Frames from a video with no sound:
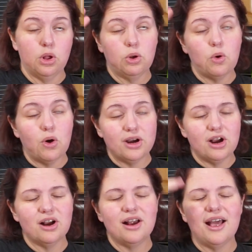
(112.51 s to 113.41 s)

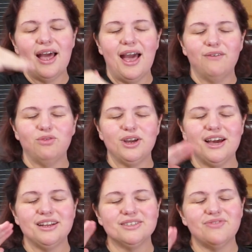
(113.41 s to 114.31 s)
corner. Halfway
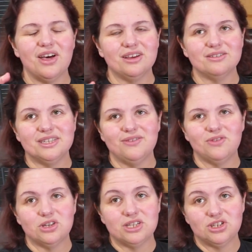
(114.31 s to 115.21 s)
down is follow, see
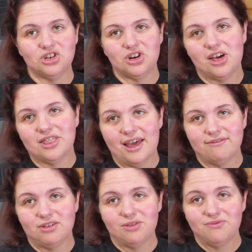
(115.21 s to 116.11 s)
first, and turn on
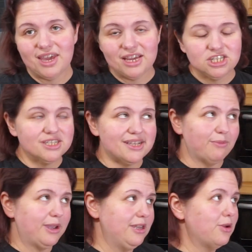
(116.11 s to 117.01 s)
live notifications. That
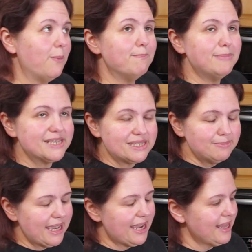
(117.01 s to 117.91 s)
way you don't miss
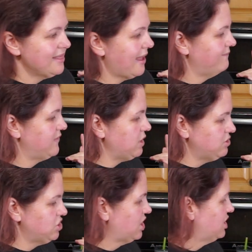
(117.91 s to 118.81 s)
me in the
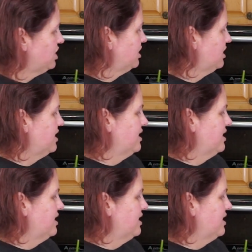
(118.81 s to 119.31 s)
future.